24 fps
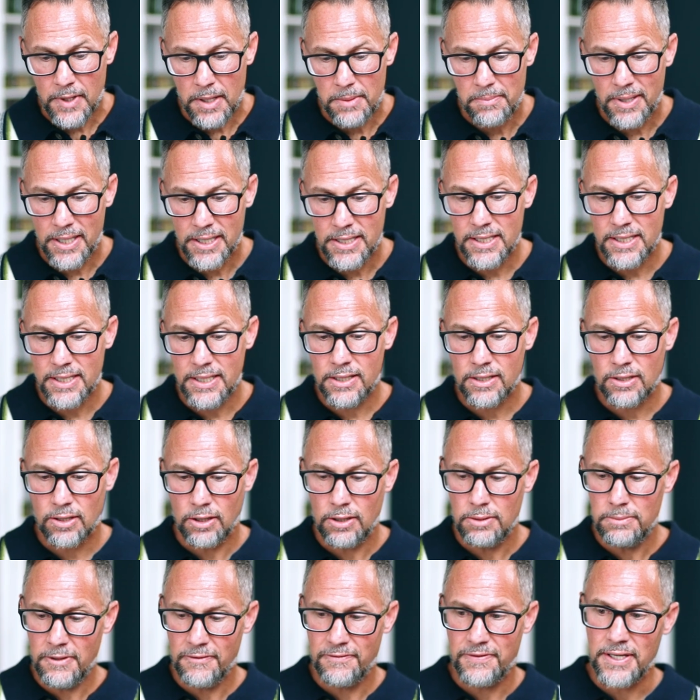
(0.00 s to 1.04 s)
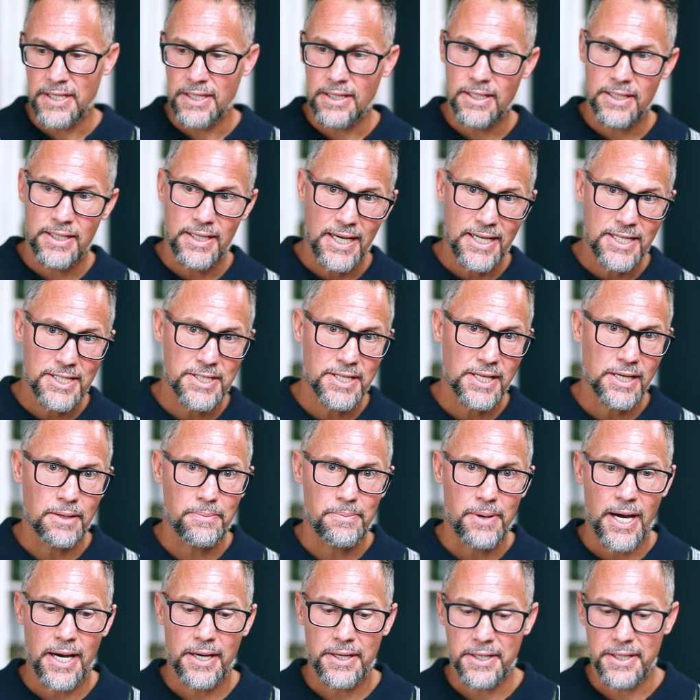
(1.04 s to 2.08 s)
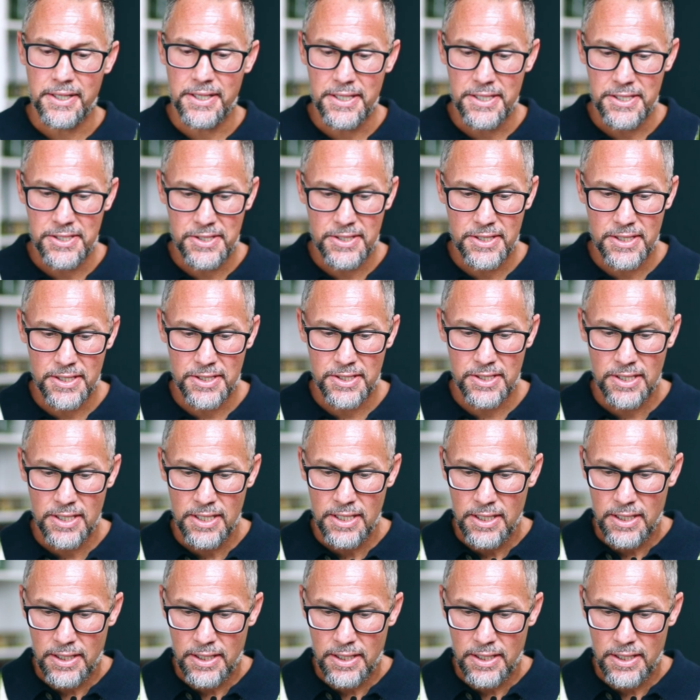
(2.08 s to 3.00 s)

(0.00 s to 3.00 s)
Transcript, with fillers: But enclomiphene, the nice thing about it is this